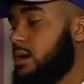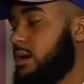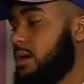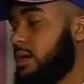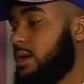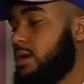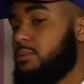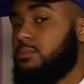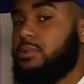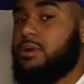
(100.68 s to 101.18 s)

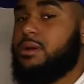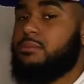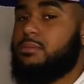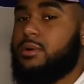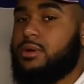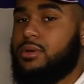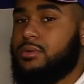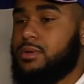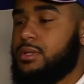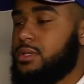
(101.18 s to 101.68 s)
here at Bread and
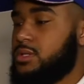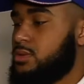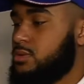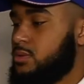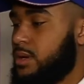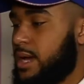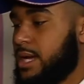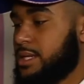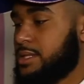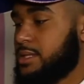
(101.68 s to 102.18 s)
Buttery to
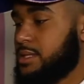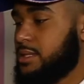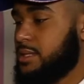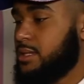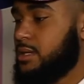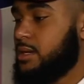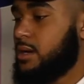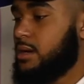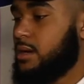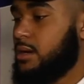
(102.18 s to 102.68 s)
actually
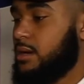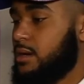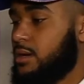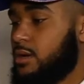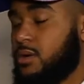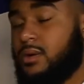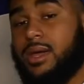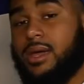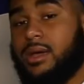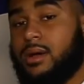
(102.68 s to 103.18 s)

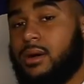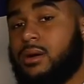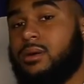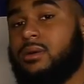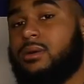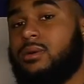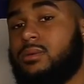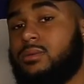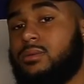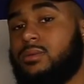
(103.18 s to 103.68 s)
create our
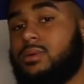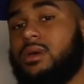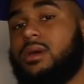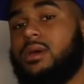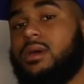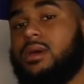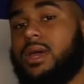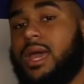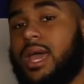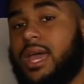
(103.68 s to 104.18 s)
own
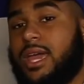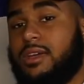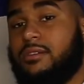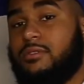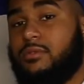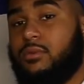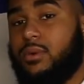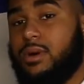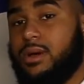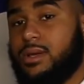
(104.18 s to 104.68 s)

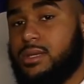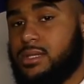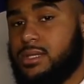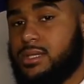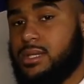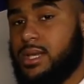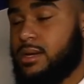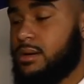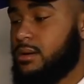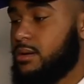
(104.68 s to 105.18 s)
AF1s
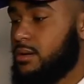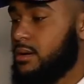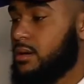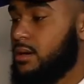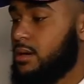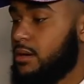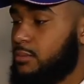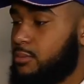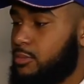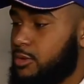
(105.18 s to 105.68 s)
that
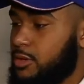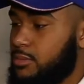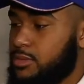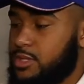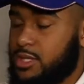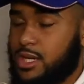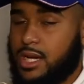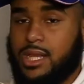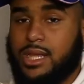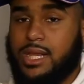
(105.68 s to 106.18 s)
are pretty much
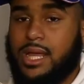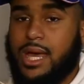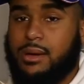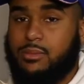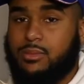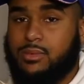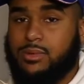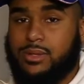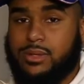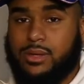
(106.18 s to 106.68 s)
a
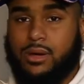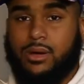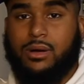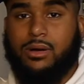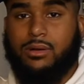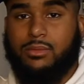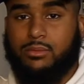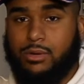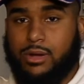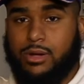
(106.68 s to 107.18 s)
collab with
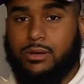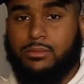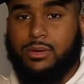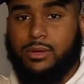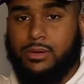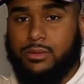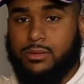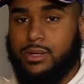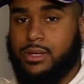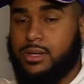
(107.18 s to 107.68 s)
our Bread and
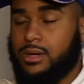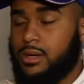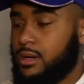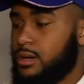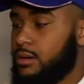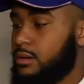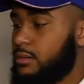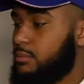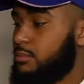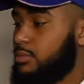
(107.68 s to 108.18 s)
Buttery
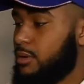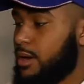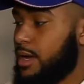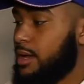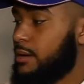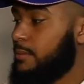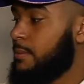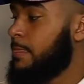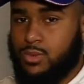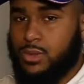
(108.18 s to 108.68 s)

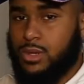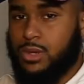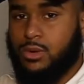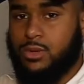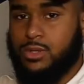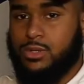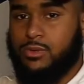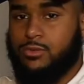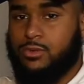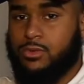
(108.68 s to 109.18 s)
brand. With
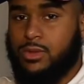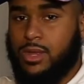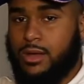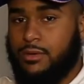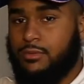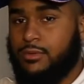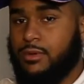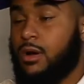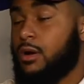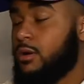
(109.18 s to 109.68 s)
those of you
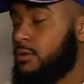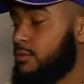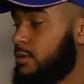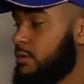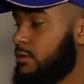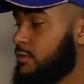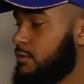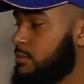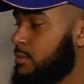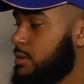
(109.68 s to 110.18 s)
that are
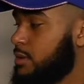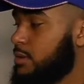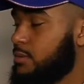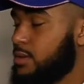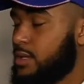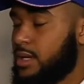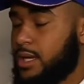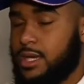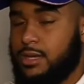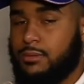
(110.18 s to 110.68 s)
very familiar with
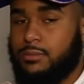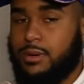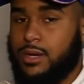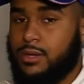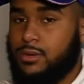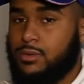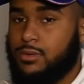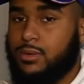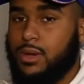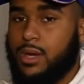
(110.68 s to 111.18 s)
Nike by
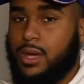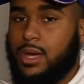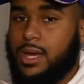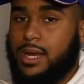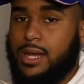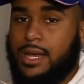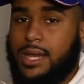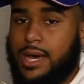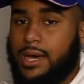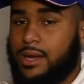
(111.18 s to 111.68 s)
You,
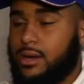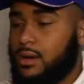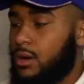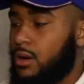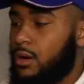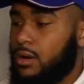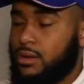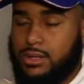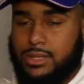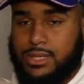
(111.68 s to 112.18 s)
not
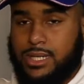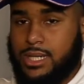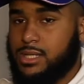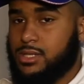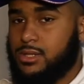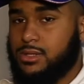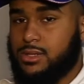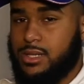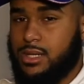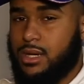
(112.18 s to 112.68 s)
all the
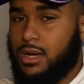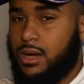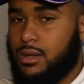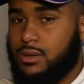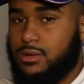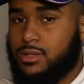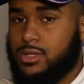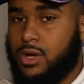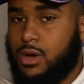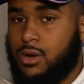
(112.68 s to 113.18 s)
textures and
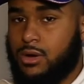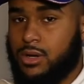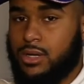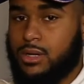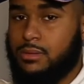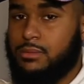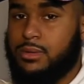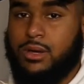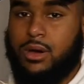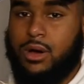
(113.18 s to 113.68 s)
colors are going
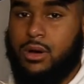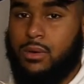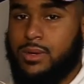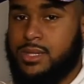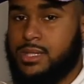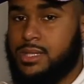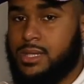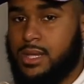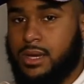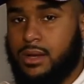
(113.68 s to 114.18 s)
to be
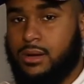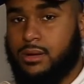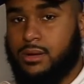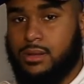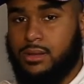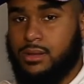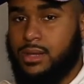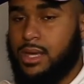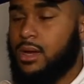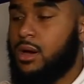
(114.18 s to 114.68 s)
always there.
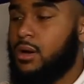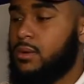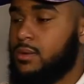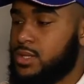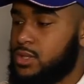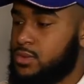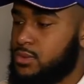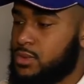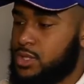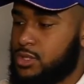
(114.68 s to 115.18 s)
They always
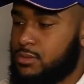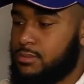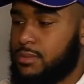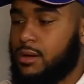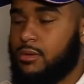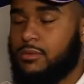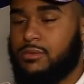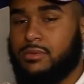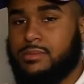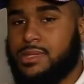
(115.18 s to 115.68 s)
switch them
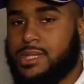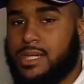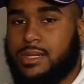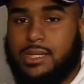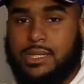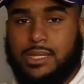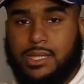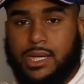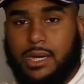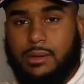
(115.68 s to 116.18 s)
out from time
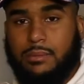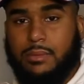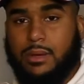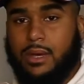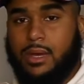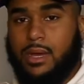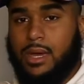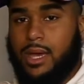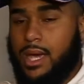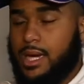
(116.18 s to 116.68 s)
to time,
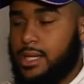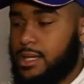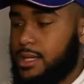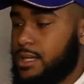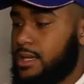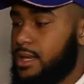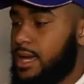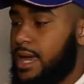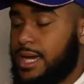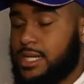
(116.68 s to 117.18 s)
and
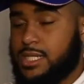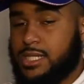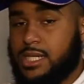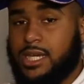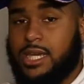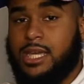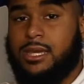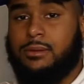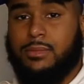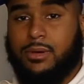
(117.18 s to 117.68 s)
they actually
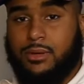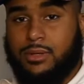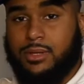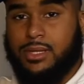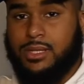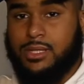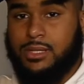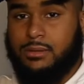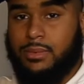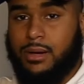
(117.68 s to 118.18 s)
emailed
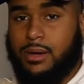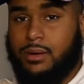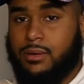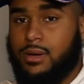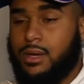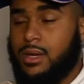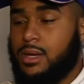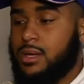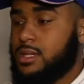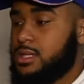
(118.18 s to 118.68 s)
us
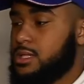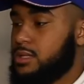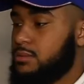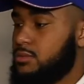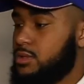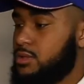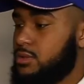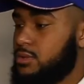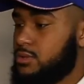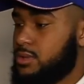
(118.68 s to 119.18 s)
about
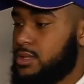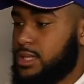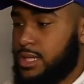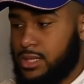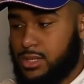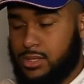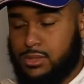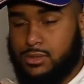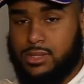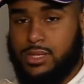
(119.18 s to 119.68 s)
some new
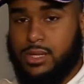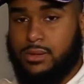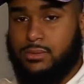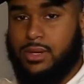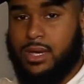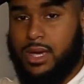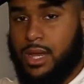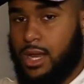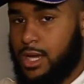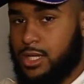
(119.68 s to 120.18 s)
textures that we
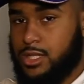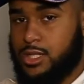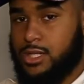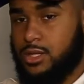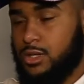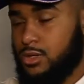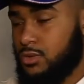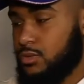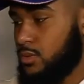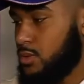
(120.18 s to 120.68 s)
could actually
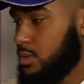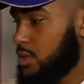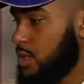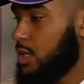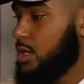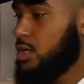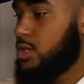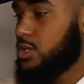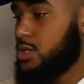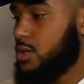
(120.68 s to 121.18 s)
use.
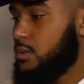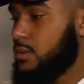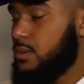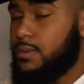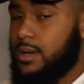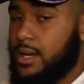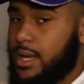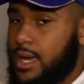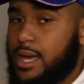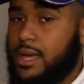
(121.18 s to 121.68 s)
So we
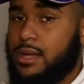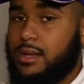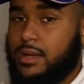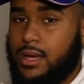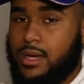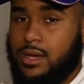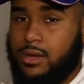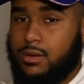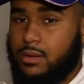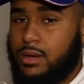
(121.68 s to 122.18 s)
went ahead
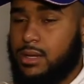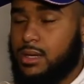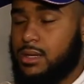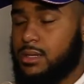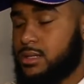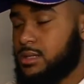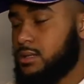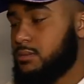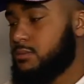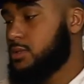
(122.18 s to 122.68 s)
and
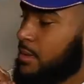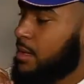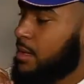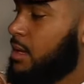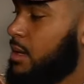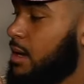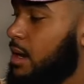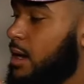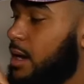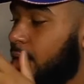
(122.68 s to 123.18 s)
created some.
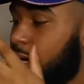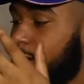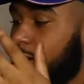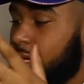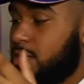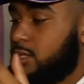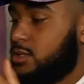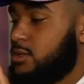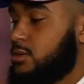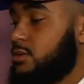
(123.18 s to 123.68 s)
Alright
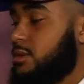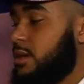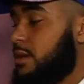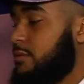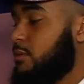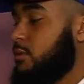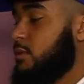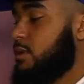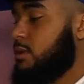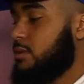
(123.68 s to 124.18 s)
guys, so if
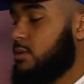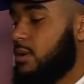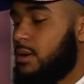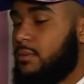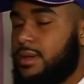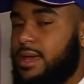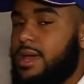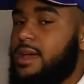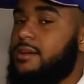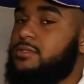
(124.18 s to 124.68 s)
you're wondering why
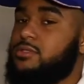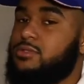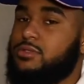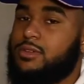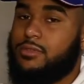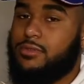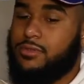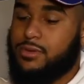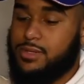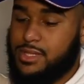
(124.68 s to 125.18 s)
we have two
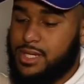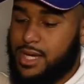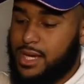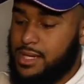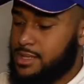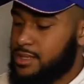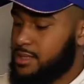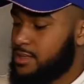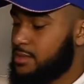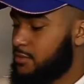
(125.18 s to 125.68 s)
different
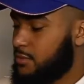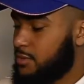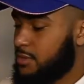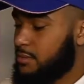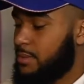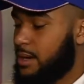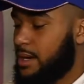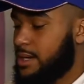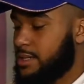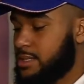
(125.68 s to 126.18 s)
sizes for the
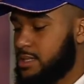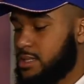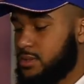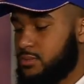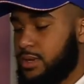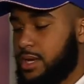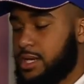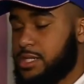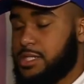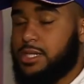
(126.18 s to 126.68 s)
boxes,
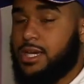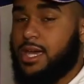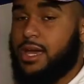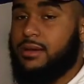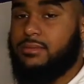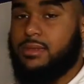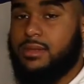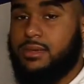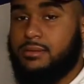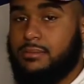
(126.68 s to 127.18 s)
we actually
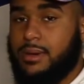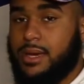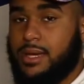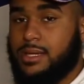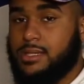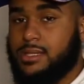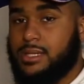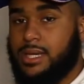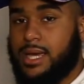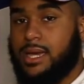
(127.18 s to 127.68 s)
have the
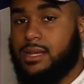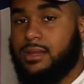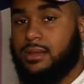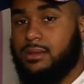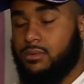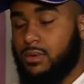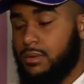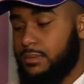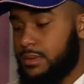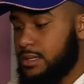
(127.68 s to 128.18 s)
men's and the
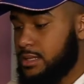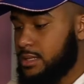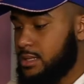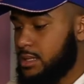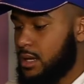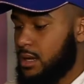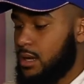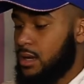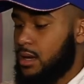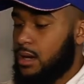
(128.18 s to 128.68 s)
women's.
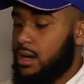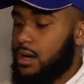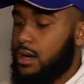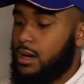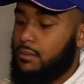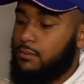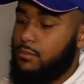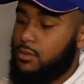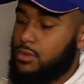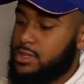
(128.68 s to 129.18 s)

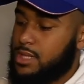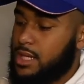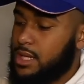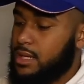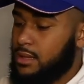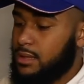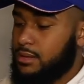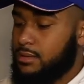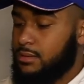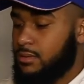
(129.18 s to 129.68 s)
We'll take a
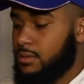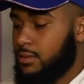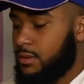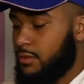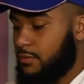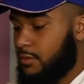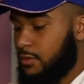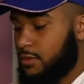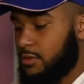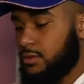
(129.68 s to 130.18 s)
little
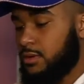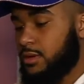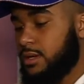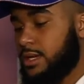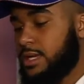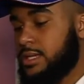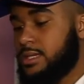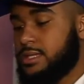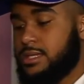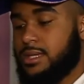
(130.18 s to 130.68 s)
further
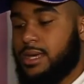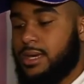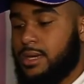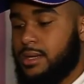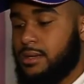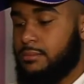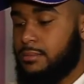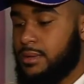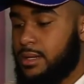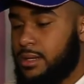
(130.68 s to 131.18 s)
look into that in
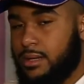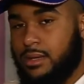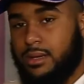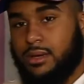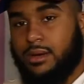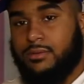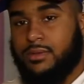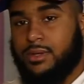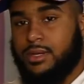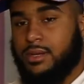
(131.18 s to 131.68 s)
a minute
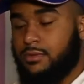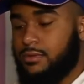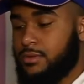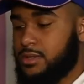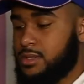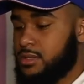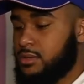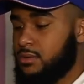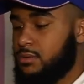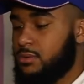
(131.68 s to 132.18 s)
of the
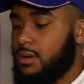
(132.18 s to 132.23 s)
difference